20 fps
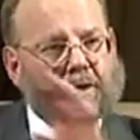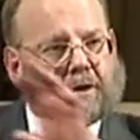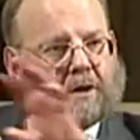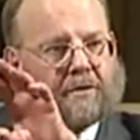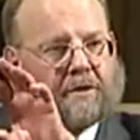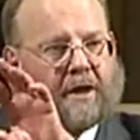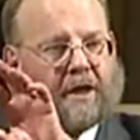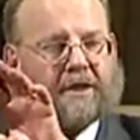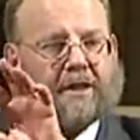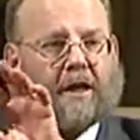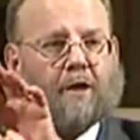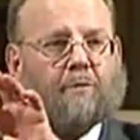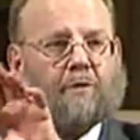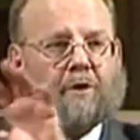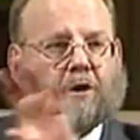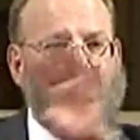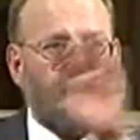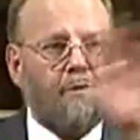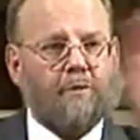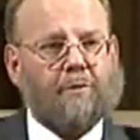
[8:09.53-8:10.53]
and that
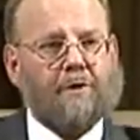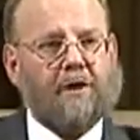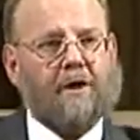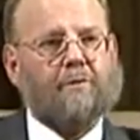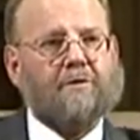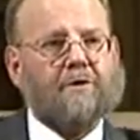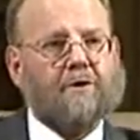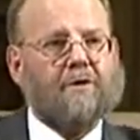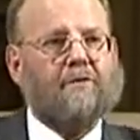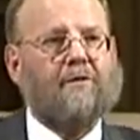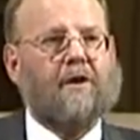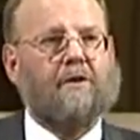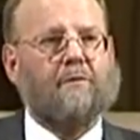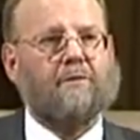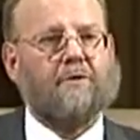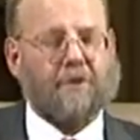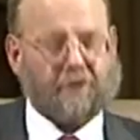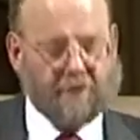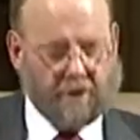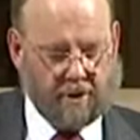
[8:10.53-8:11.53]
embryo will be able to
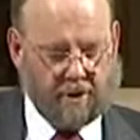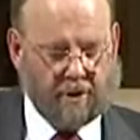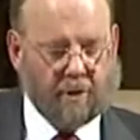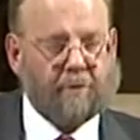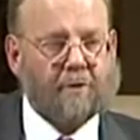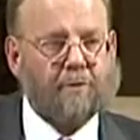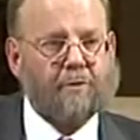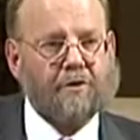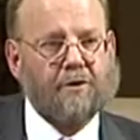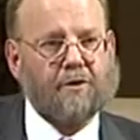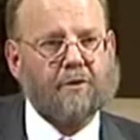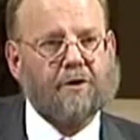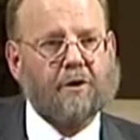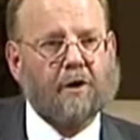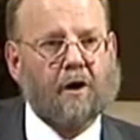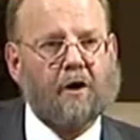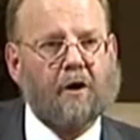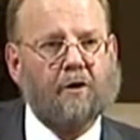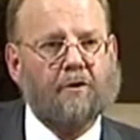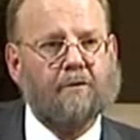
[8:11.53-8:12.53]
develop to term and produce a
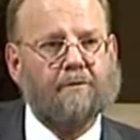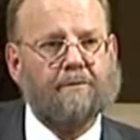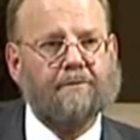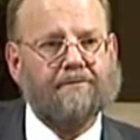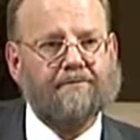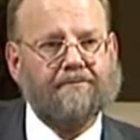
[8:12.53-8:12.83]
clone.